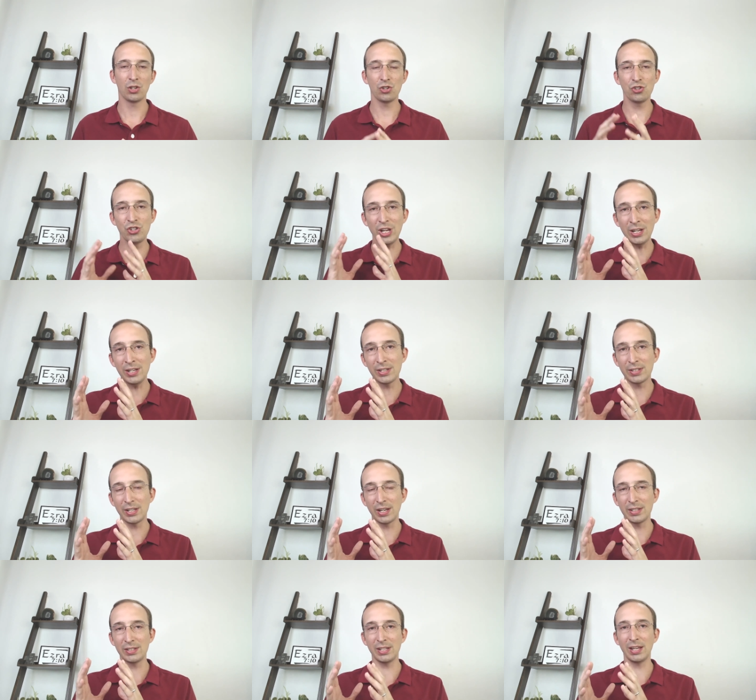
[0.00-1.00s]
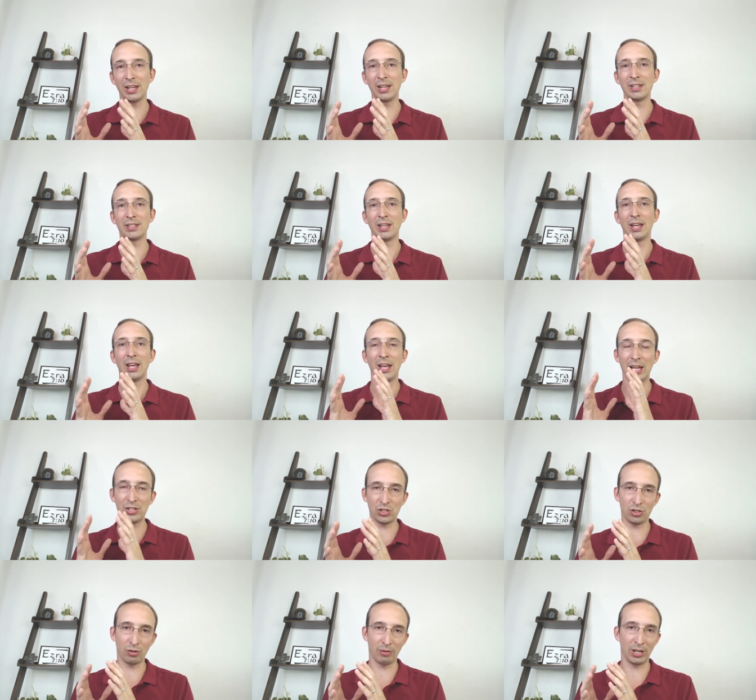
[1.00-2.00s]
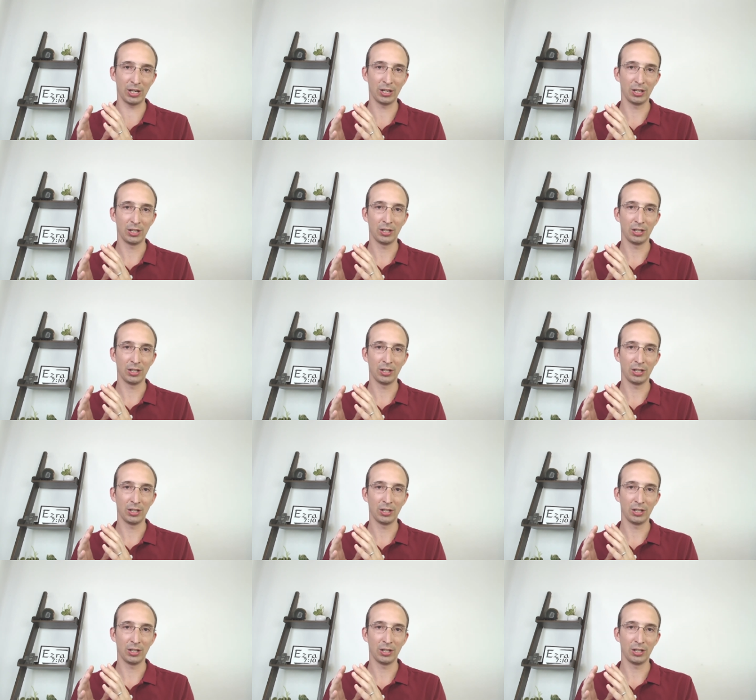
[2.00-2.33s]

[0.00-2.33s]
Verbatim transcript: Genesis is history.